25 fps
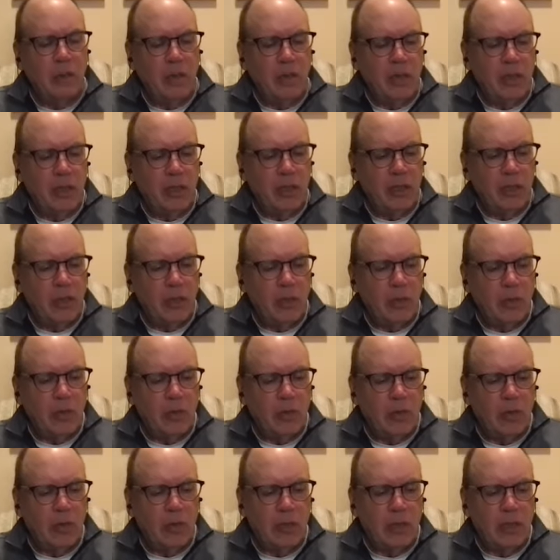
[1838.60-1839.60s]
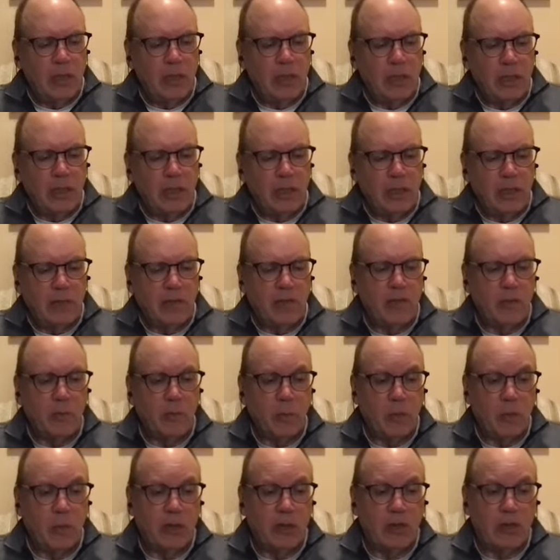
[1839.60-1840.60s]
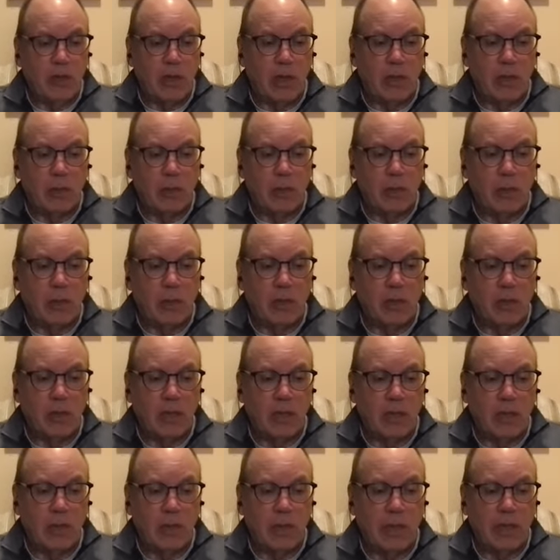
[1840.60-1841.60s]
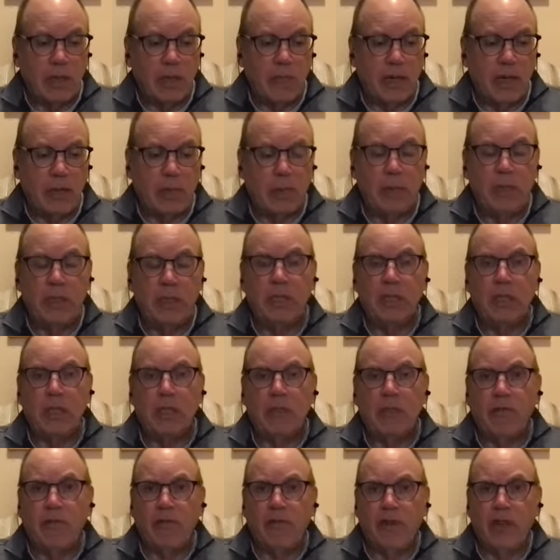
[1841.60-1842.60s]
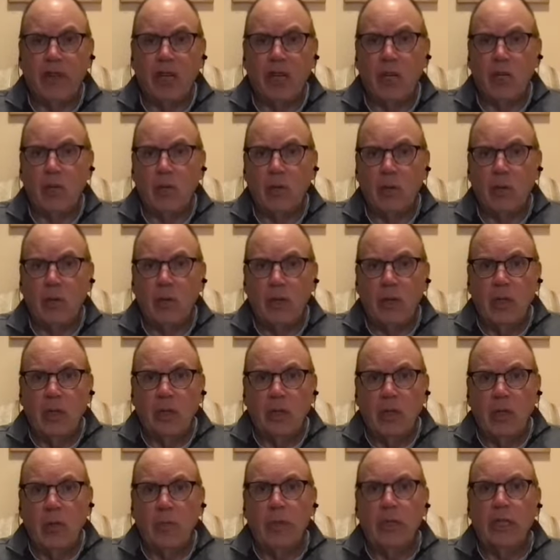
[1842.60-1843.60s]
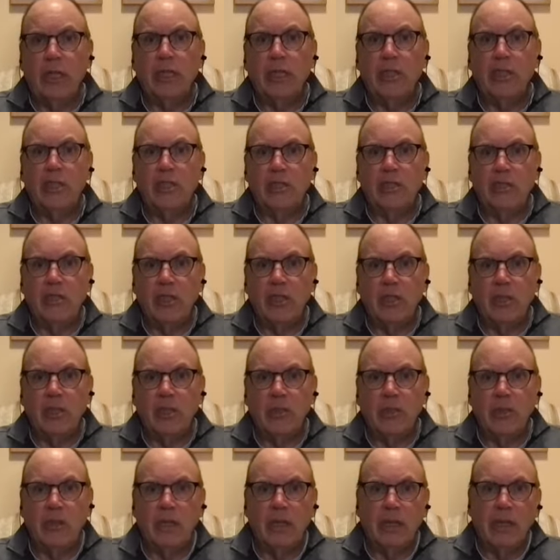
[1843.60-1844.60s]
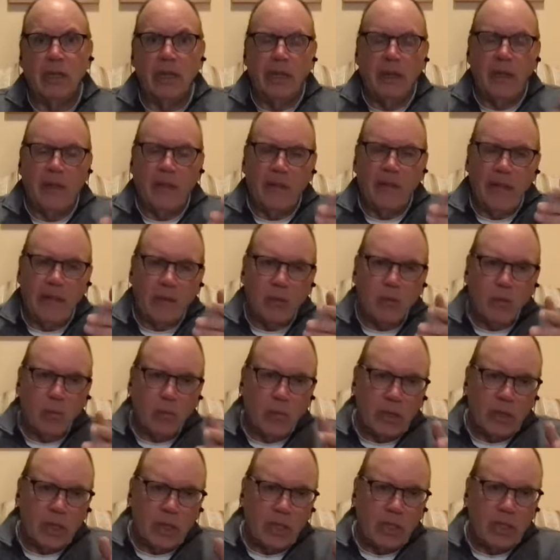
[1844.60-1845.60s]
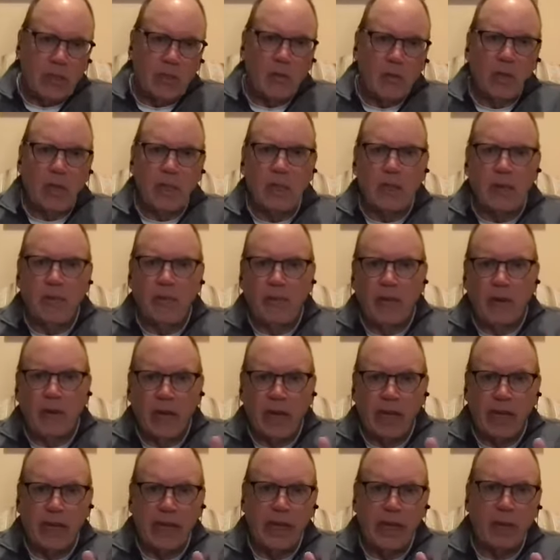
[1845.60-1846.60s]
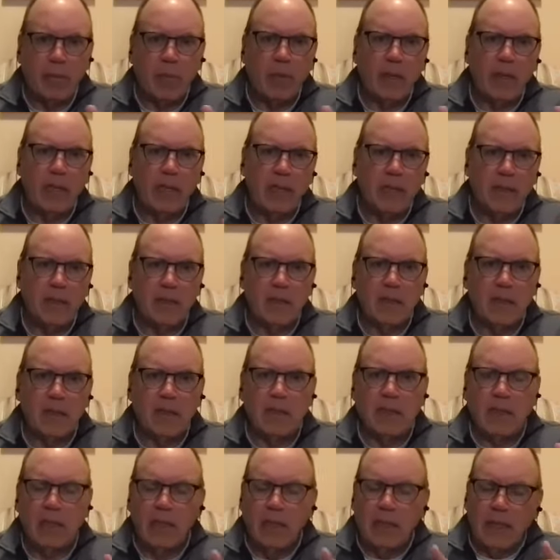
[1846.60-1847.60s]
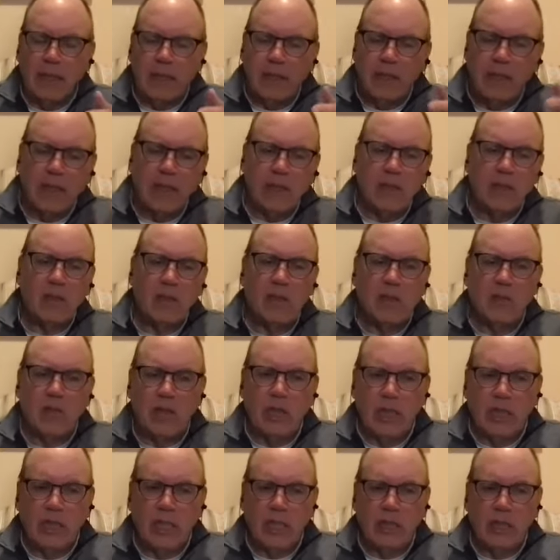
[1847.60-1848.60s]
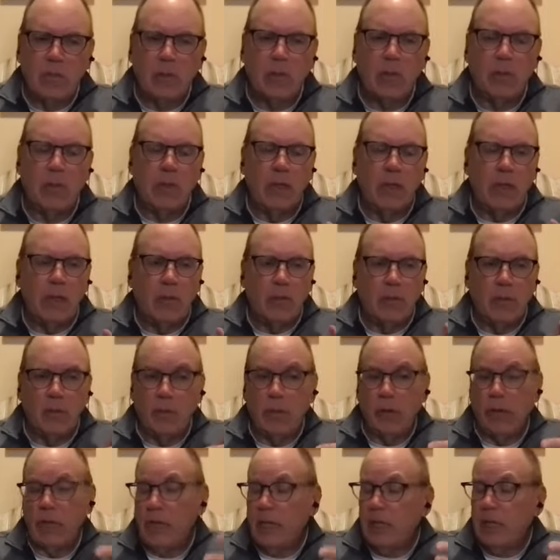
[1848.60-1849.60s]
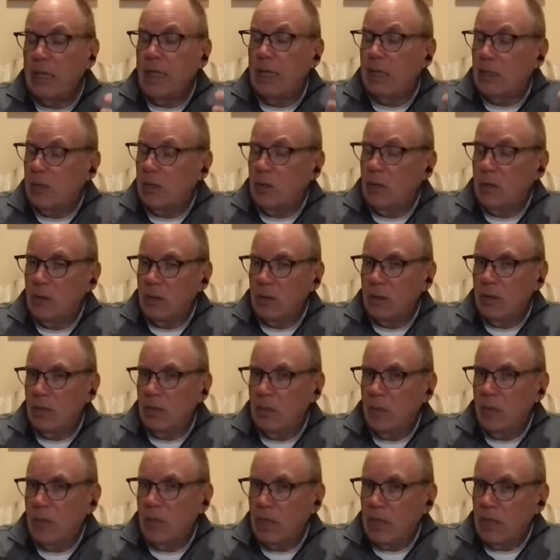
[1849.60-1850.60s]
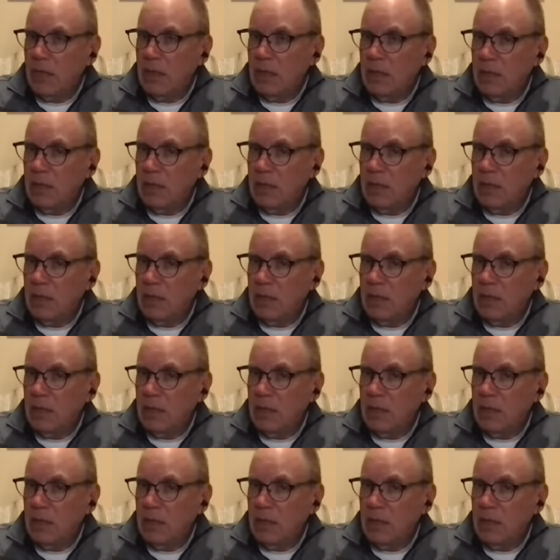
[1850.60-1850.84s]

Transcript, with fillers: you know in kind of sports talk we could talk about, about being in the flow or being in the zone and that's what we're kind of trying to find that place that's not straining but but we're not not you know we're not